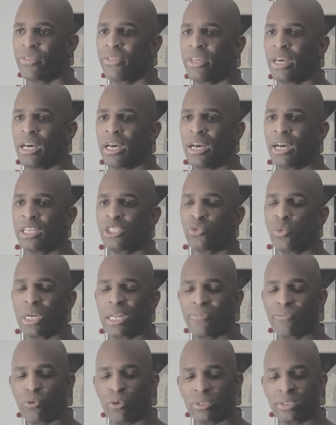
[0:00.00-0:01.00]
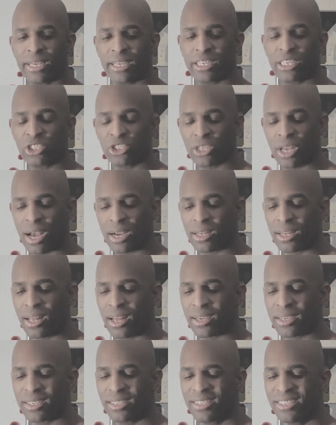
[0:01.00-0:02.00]
The 24 second shot
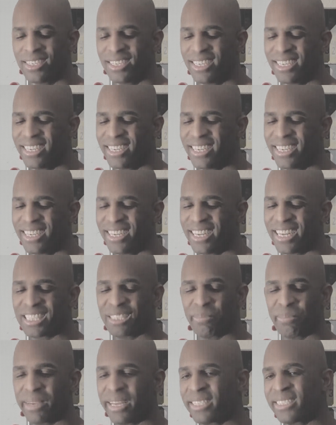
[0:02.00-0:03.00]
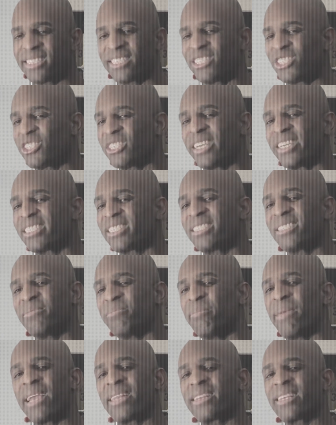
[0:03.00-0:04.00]
clock, it's meant to
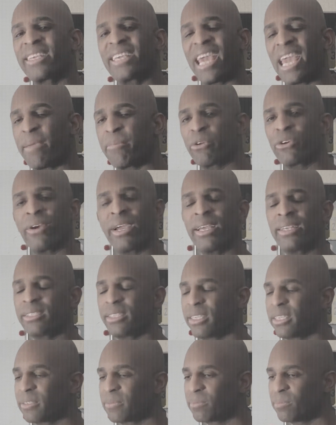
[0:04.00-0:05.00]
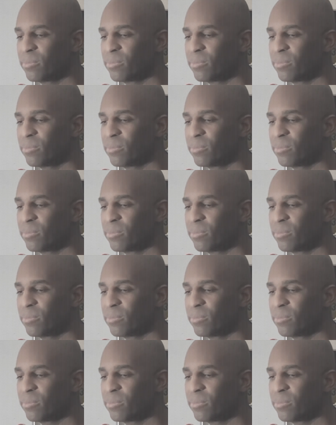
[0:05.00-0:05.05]
just make the game crazy